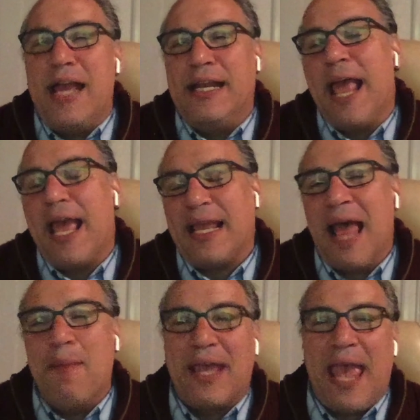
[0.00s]
in
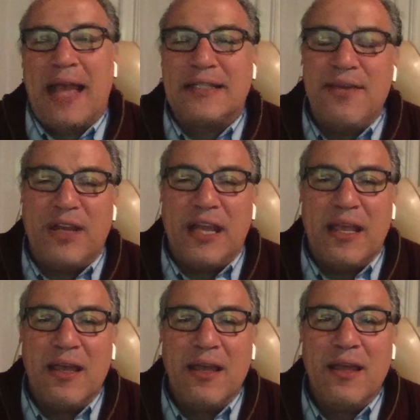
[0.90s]
economic activity.
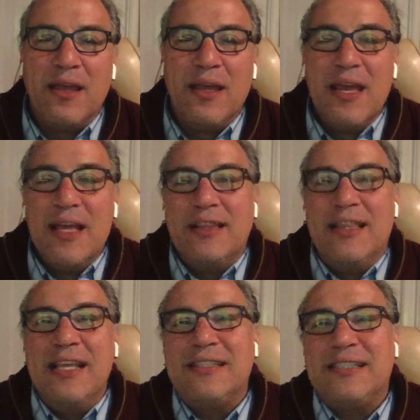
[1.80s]

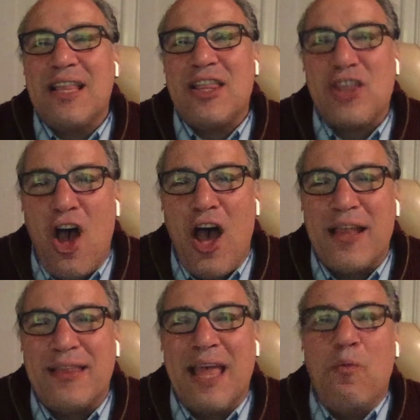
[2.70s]
This
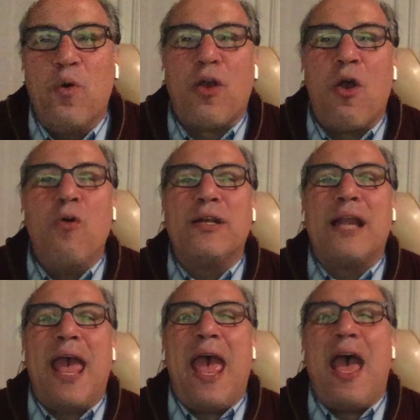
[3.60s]
thought that we're going
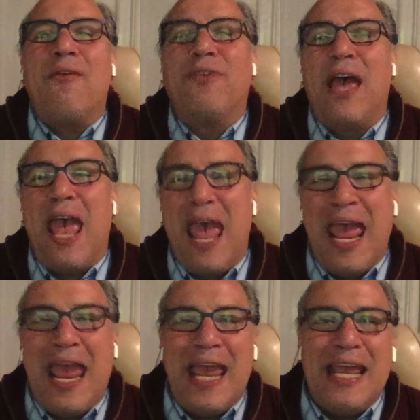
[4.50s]
to have
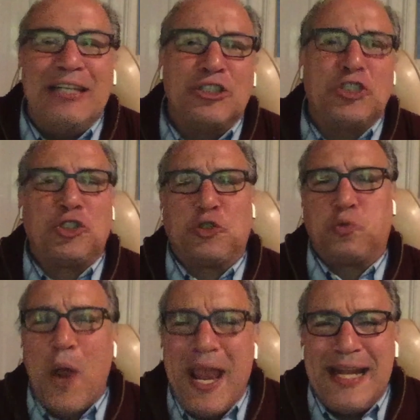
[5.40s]
a
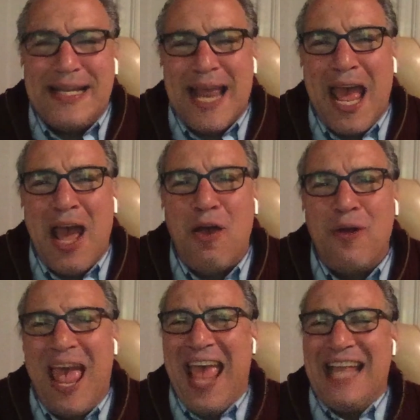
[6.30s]
straight
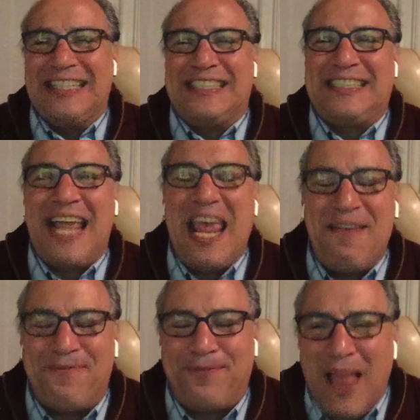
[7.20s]
down and
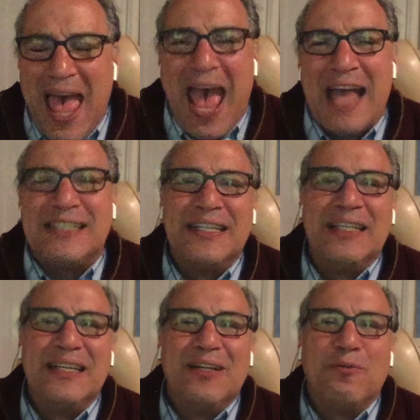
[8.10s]
stay flat,
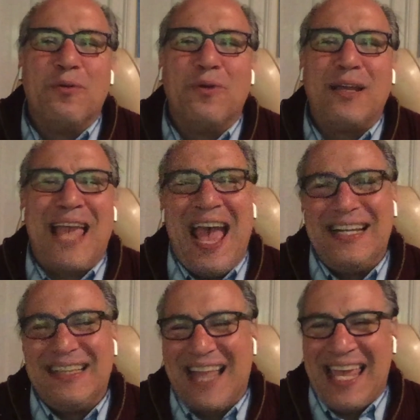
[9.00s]

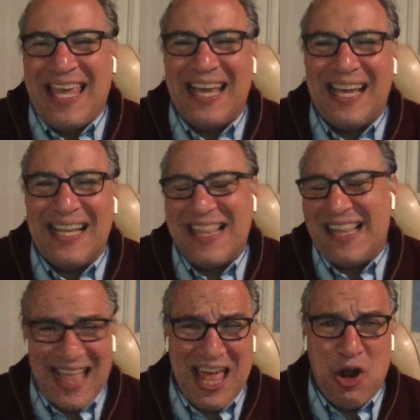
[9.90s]
kind of like the
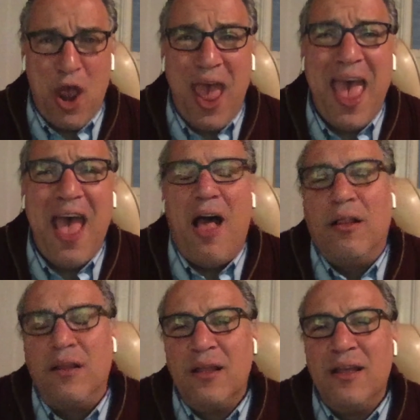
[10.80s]
letter
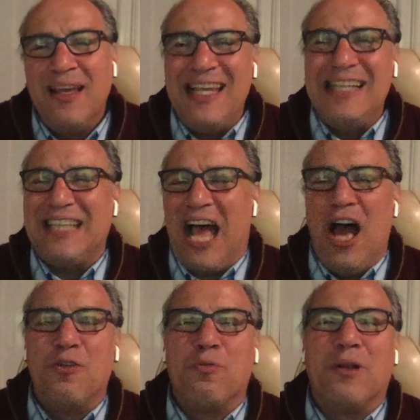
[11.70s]
L, is
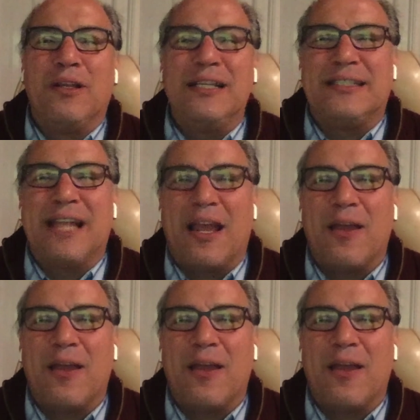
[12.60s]
unrealistic.